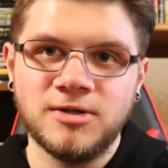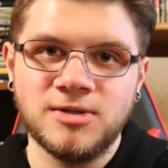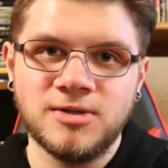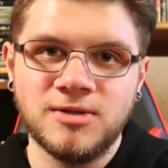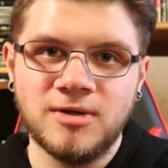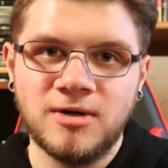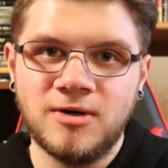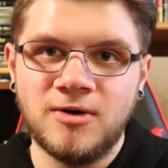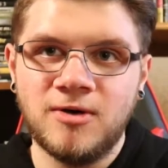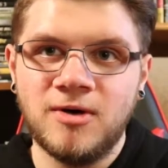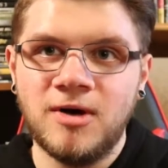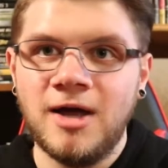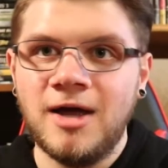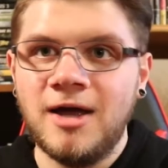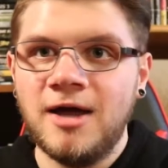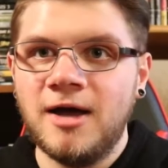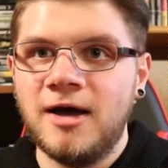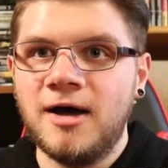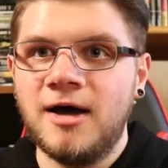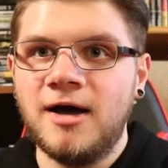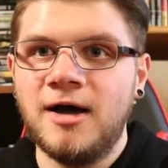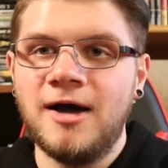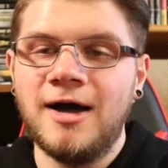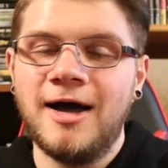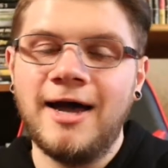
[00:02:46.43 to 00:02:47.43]
So
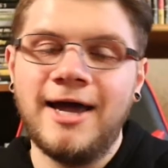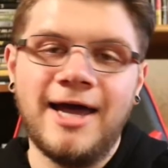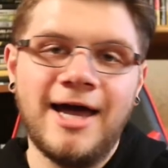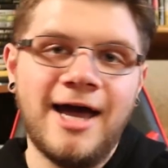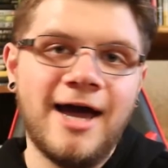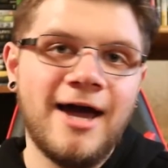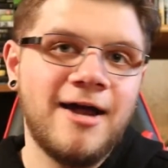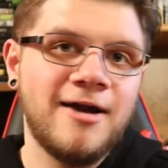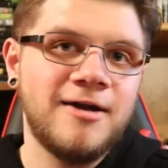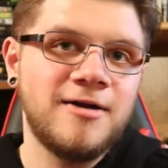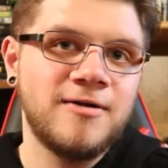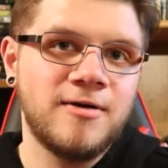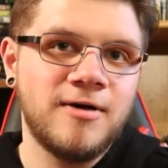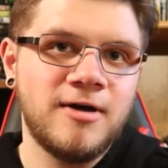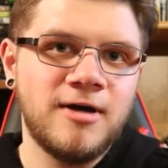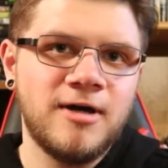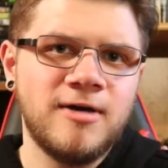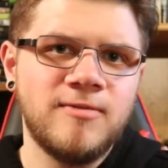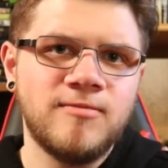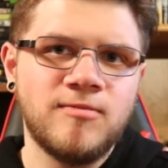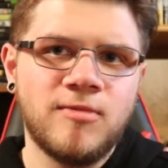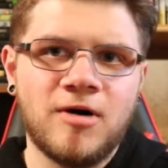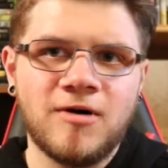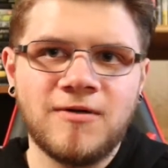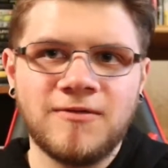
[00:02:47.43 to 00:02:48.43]
I had
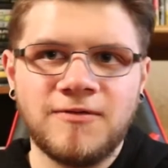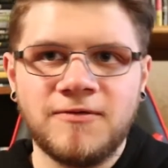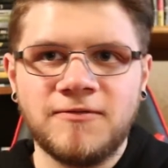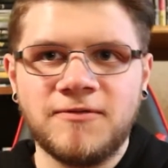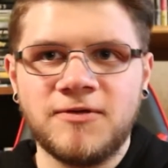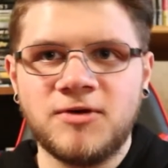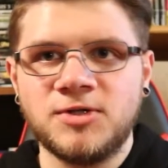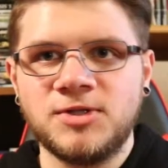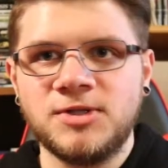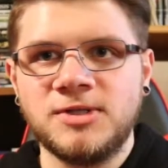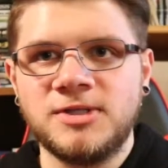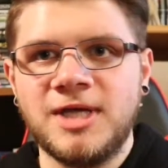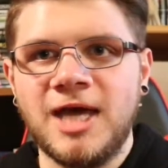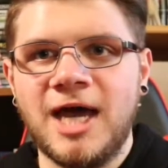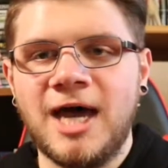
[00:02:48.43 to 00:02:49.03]
a Marvel vs.